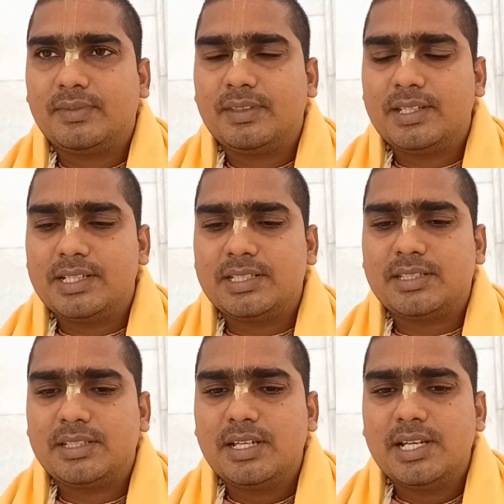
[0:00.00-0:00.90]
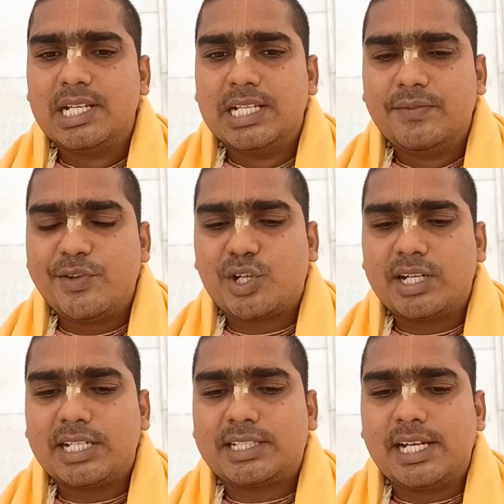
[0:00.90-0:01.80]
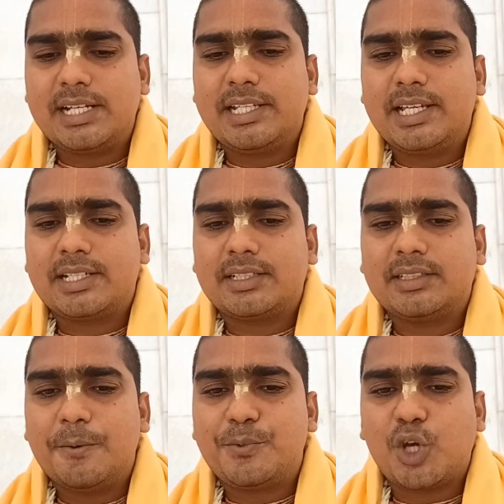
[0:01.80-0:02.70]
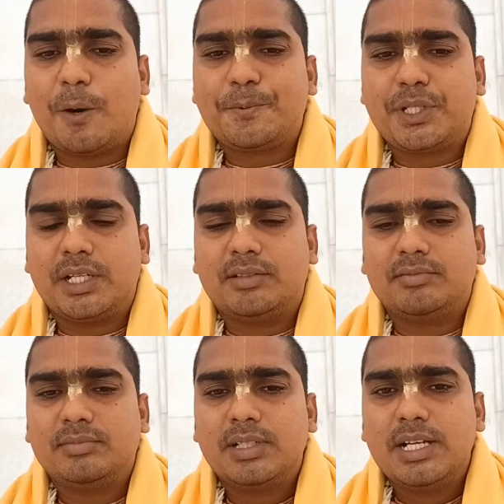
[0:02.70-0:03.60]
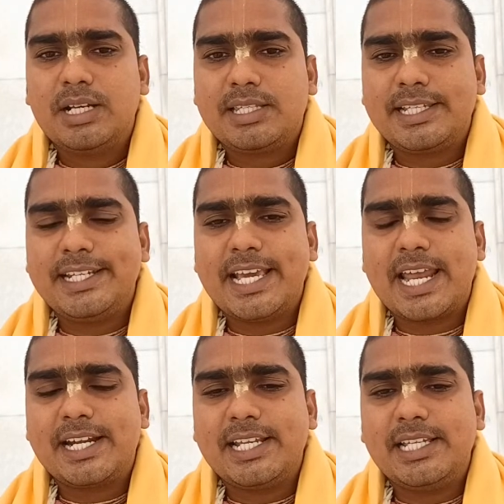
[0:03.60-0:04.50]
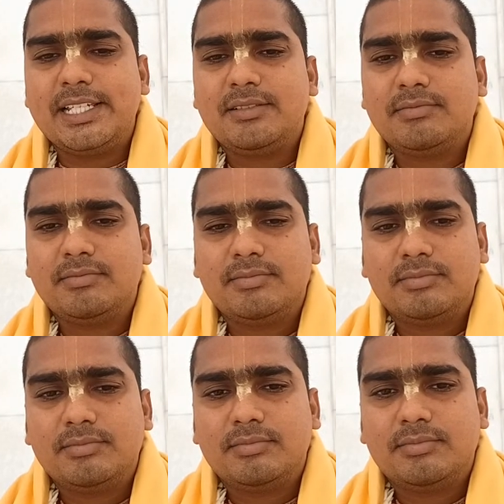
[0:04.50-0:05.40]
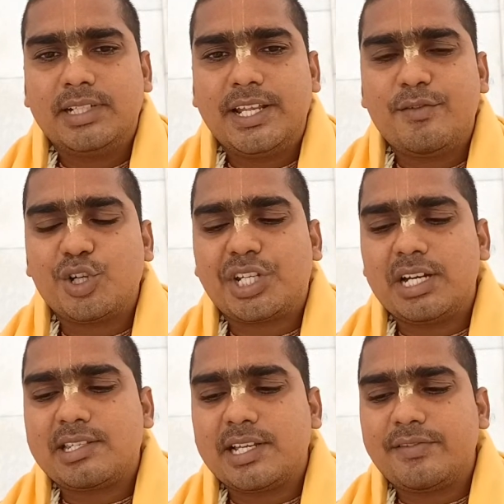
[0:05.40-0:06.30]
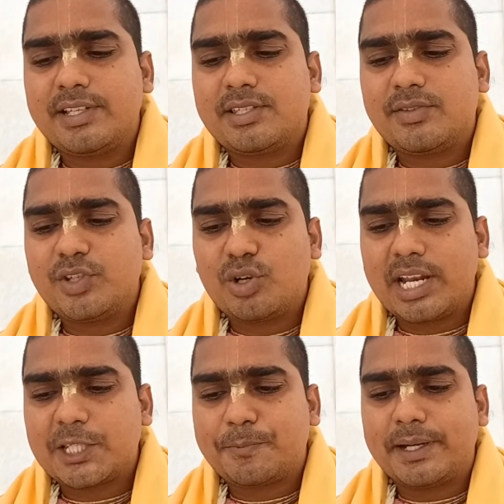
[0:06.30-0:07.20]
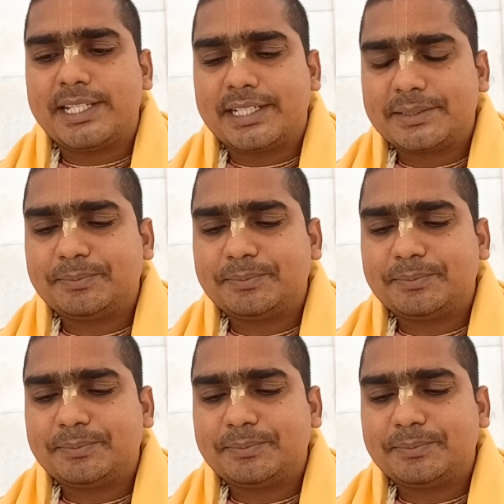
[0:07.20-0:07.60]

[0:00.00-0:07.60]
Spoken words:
Yes. We should understand their absorption, seniority, devotional service. We should respect that.